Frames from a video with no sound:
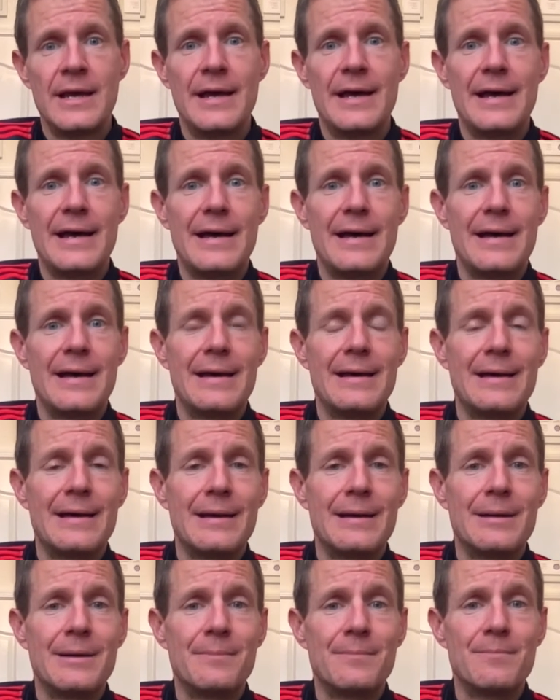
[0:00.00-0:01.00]

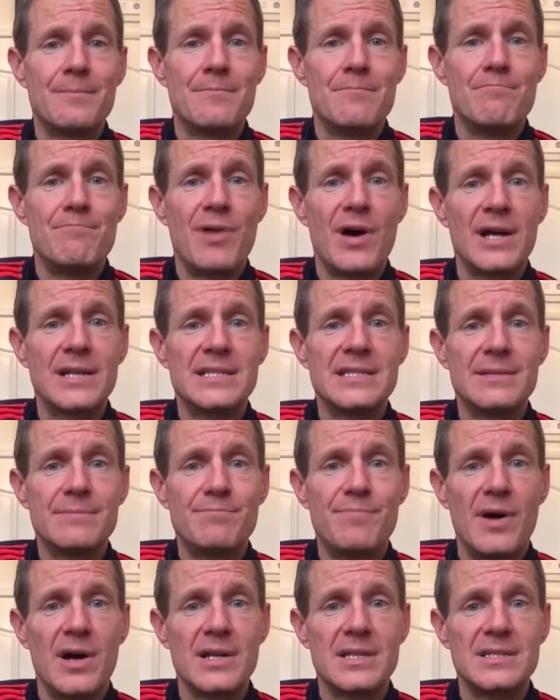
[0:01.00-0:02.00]
But
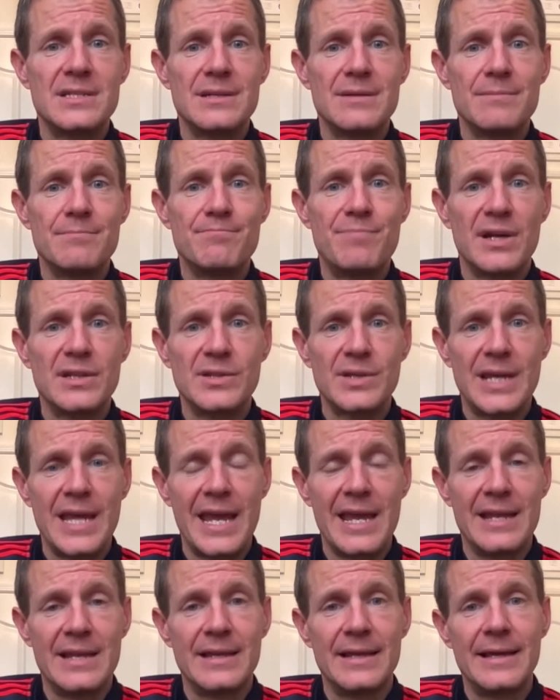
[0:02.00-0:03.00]

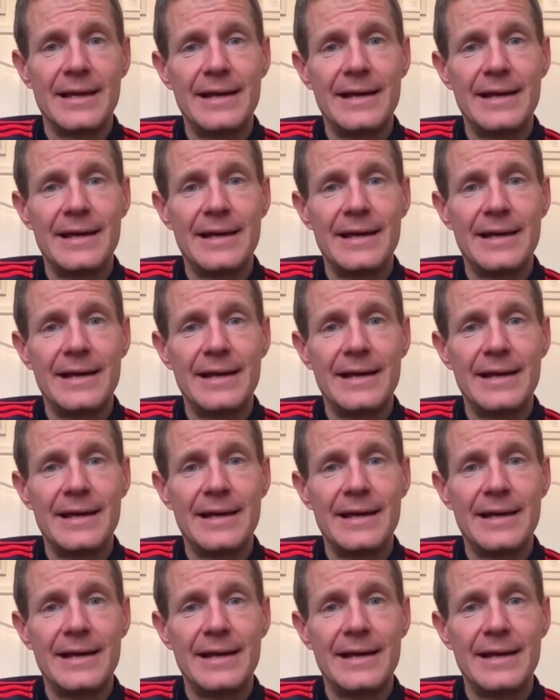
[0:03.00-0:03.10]
again,